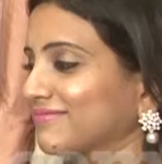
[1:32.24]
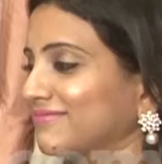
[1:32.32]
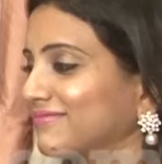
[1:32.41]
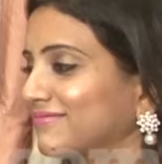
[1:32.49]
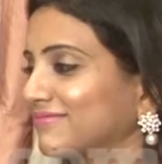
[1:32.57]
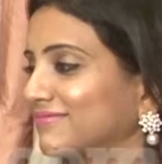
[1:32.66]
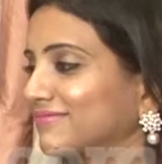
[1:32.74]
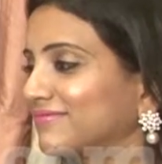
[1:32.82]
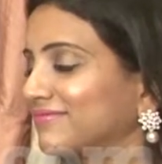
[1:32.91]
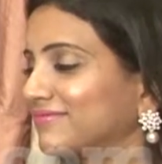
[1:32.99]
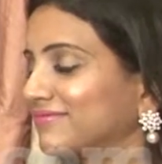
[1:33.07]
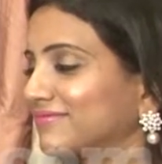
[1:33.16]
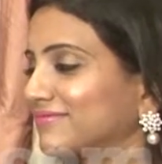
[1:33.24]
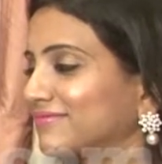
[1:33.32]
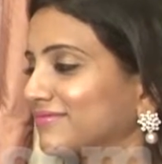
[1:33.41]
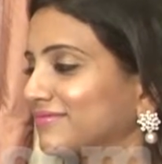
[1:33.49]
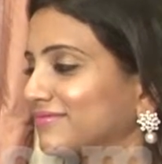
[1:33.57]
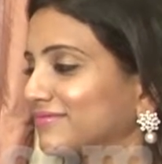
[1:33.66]

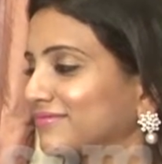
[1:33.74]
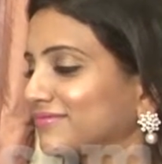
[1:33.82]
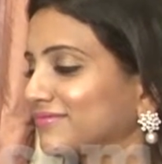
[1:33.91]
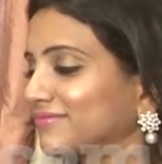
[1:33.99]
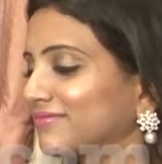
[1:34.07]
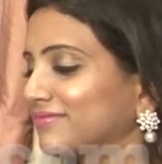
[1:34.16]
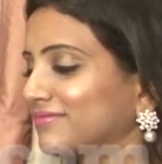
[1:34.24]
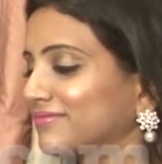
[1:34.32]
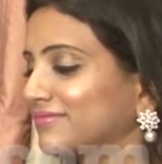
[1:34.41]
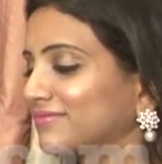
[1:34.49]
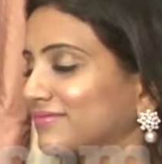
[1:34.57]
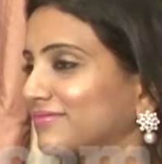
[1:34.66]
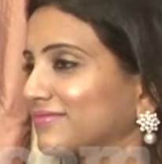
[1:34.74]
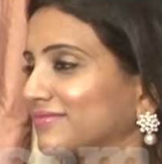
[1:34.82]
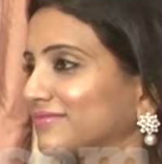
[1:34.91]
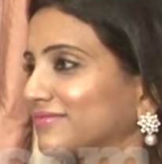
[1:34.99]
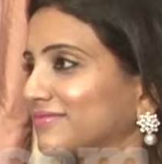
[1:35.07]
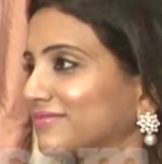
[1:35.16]

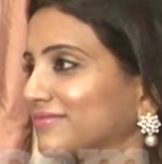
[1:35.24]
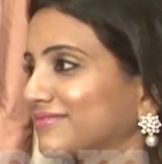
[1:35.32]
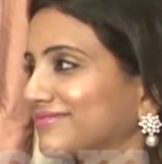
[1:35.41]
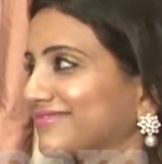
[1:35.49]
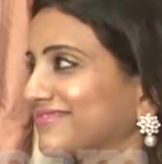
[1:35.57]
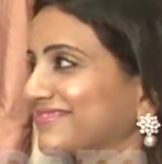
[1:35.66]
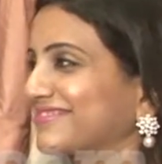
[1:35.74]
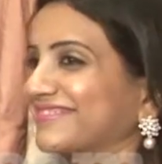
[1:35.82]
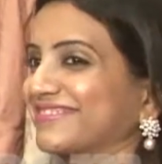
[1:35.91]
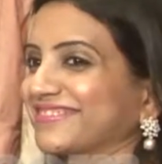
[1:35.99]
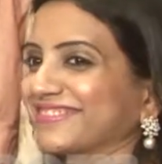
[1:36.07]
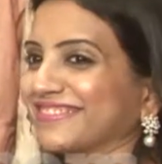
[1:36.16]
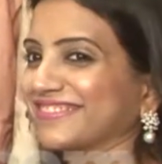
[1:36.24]
(silent)